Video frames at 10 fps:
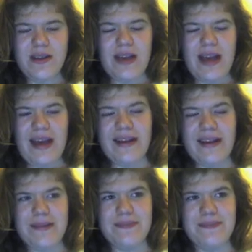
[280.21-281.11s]
And
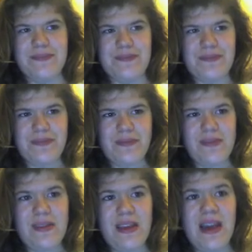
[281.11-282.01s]
um,
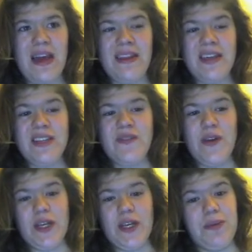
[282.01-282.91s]
I think he's very
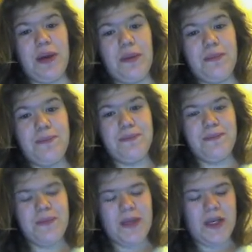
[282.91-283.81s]
cute though
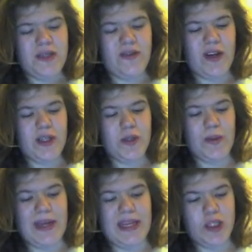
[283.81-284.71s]
very
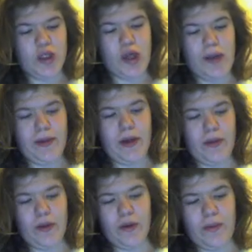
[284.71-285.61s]
sweet. He's a strawberry
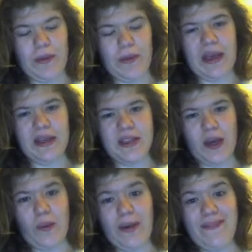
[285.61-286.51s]
roan pony. He has like
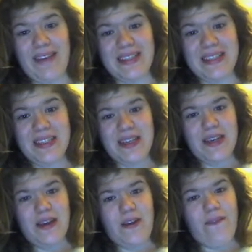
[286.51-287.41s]
a white face.
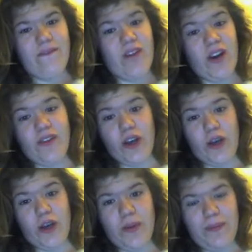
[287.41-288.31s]
Very, very
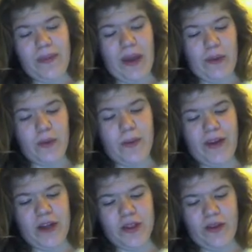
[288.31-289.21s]
cute. I will put
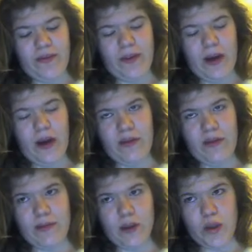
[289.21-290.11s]
videos up of
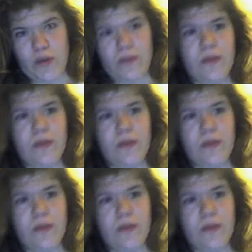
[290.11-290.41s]
him soon.